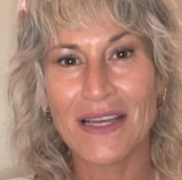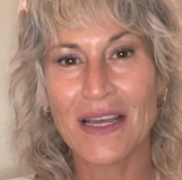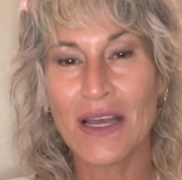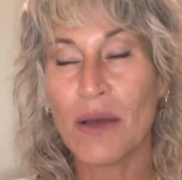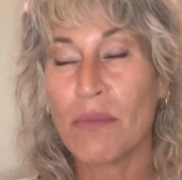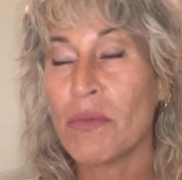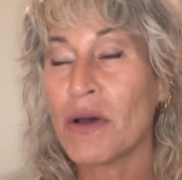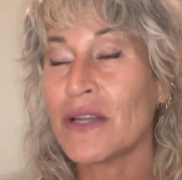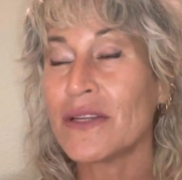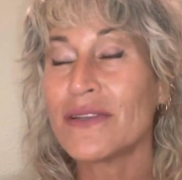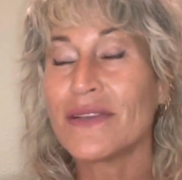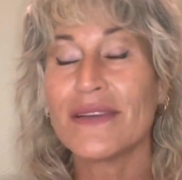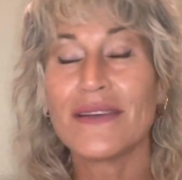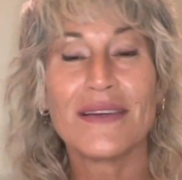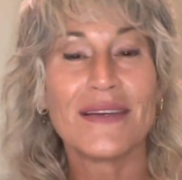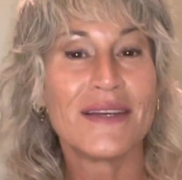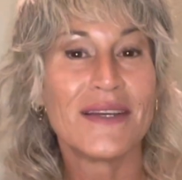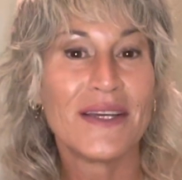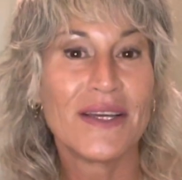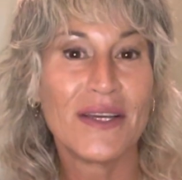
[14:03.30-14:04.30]
But
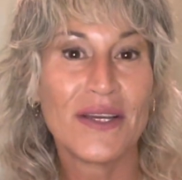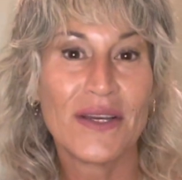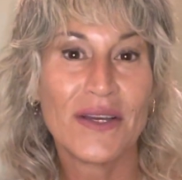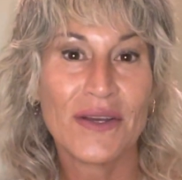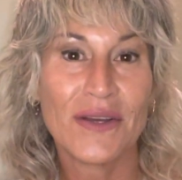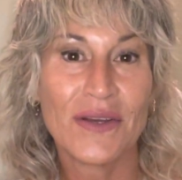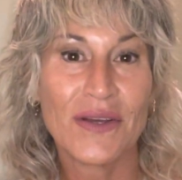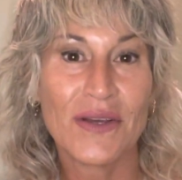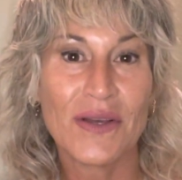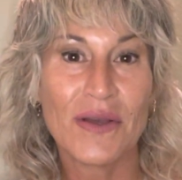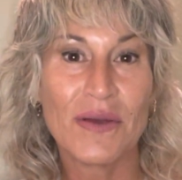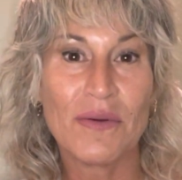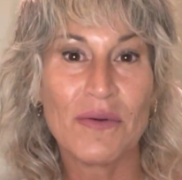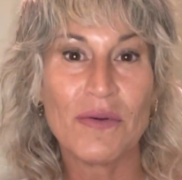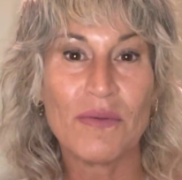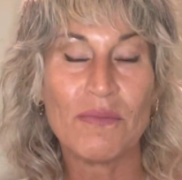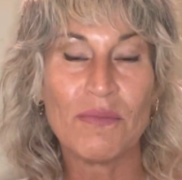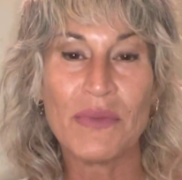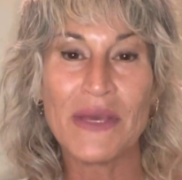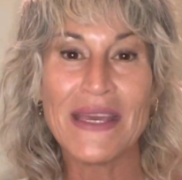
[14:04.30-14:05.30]

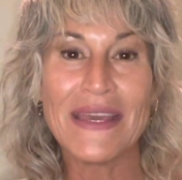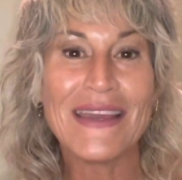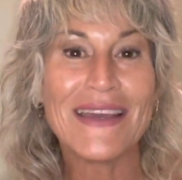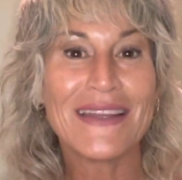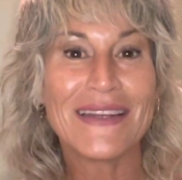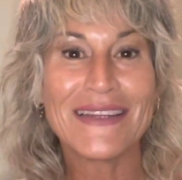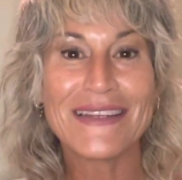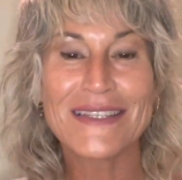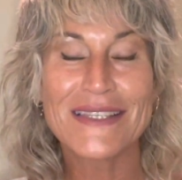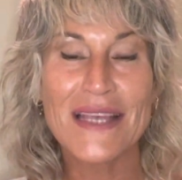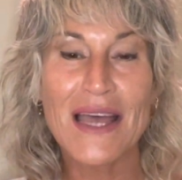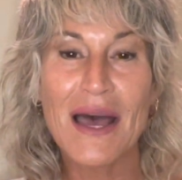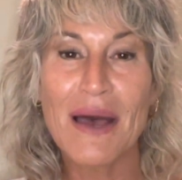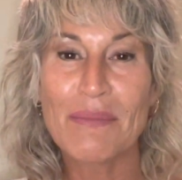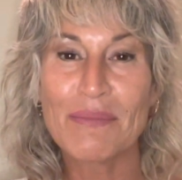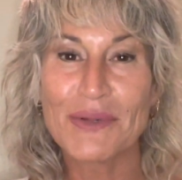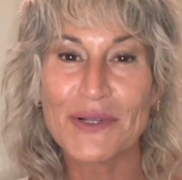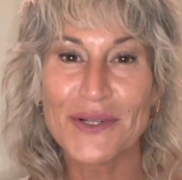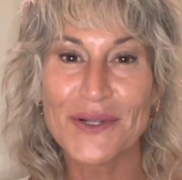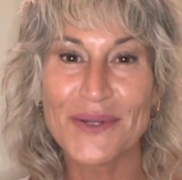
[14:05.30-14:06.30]
be an
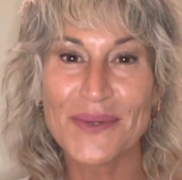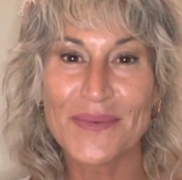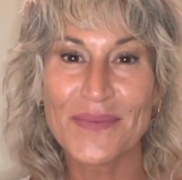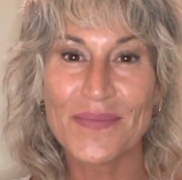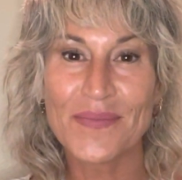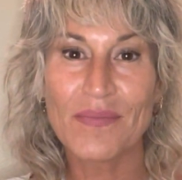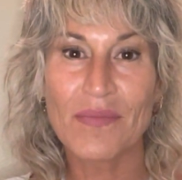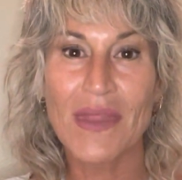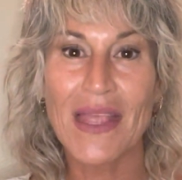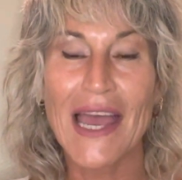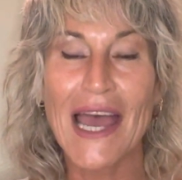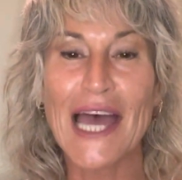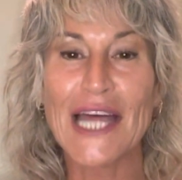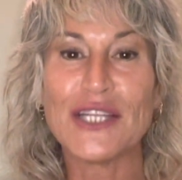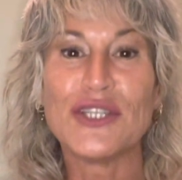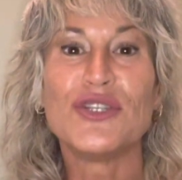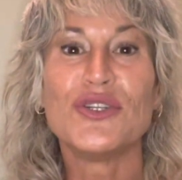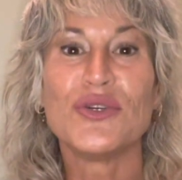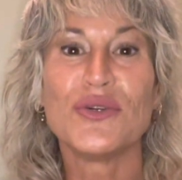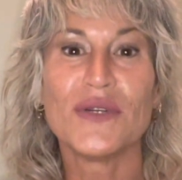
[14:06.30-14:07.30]
example
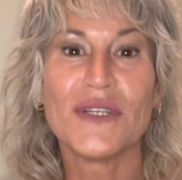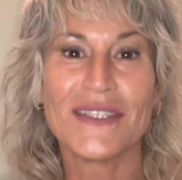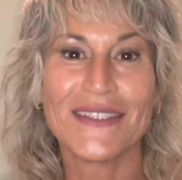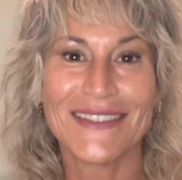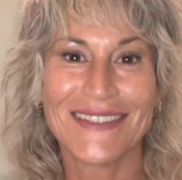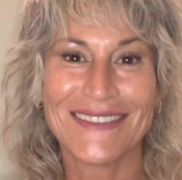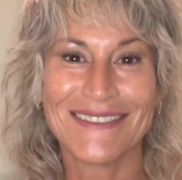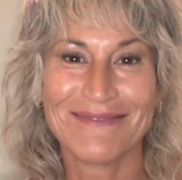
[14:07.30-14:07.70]
and do it.